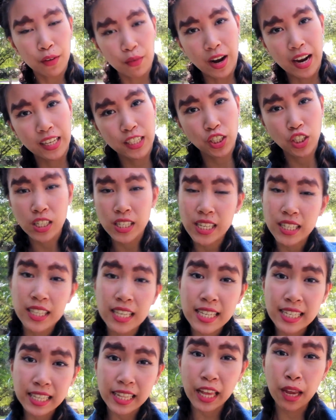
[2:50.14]
Alright, just a
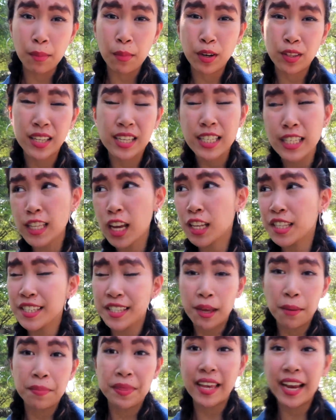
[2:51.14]
disclaimer, this is not
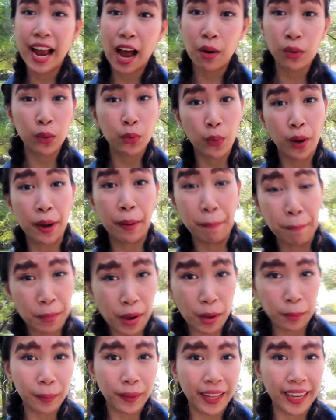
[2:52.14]
something I would wear in
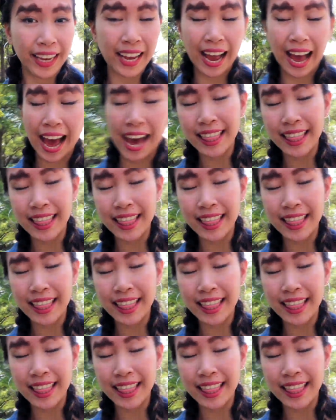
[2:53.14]
public.